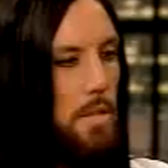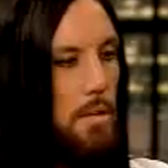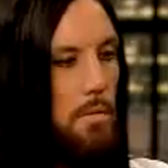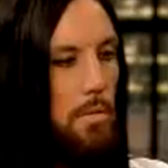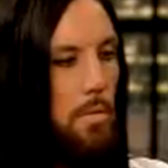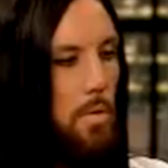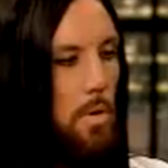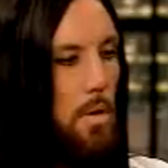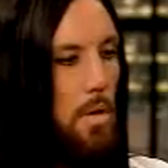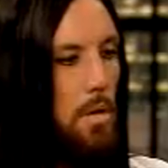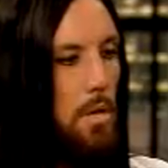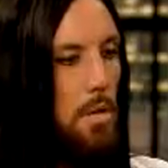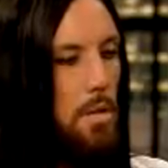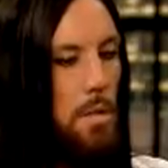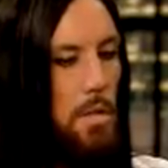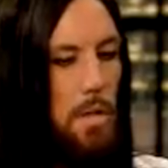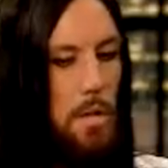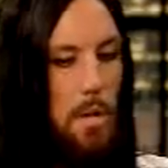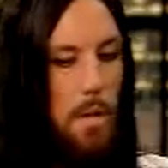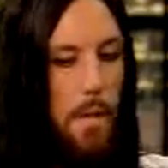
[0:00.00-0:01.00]
everywhere. And
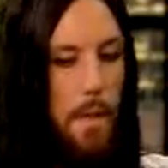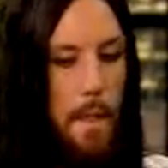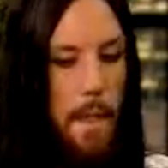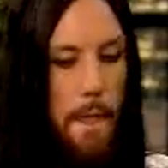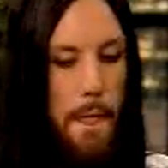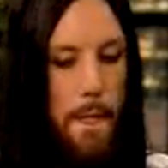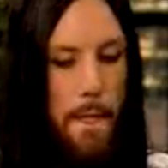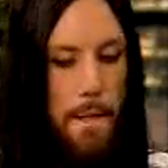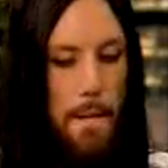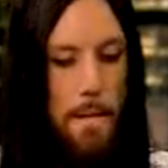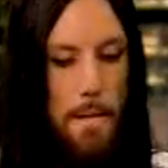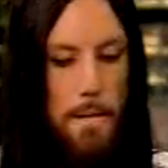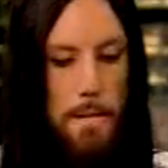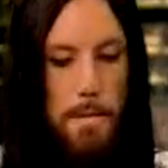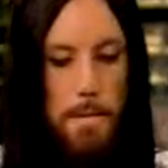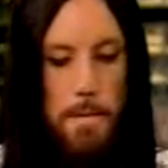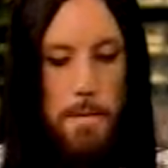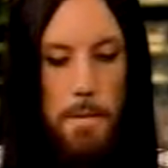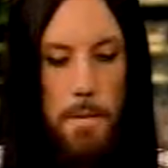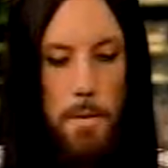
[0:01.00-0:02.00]

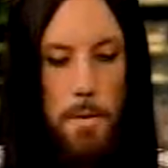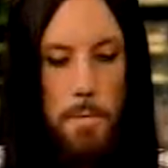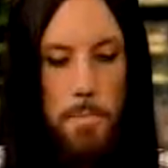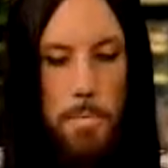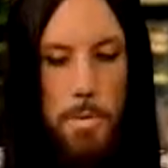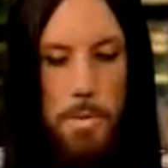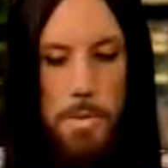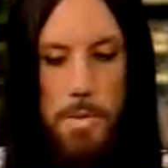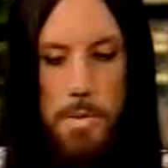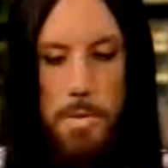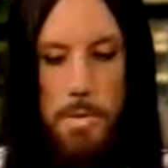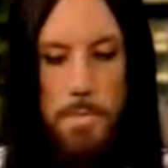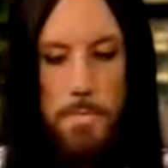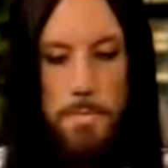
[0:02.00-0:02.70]
you know, I'm just.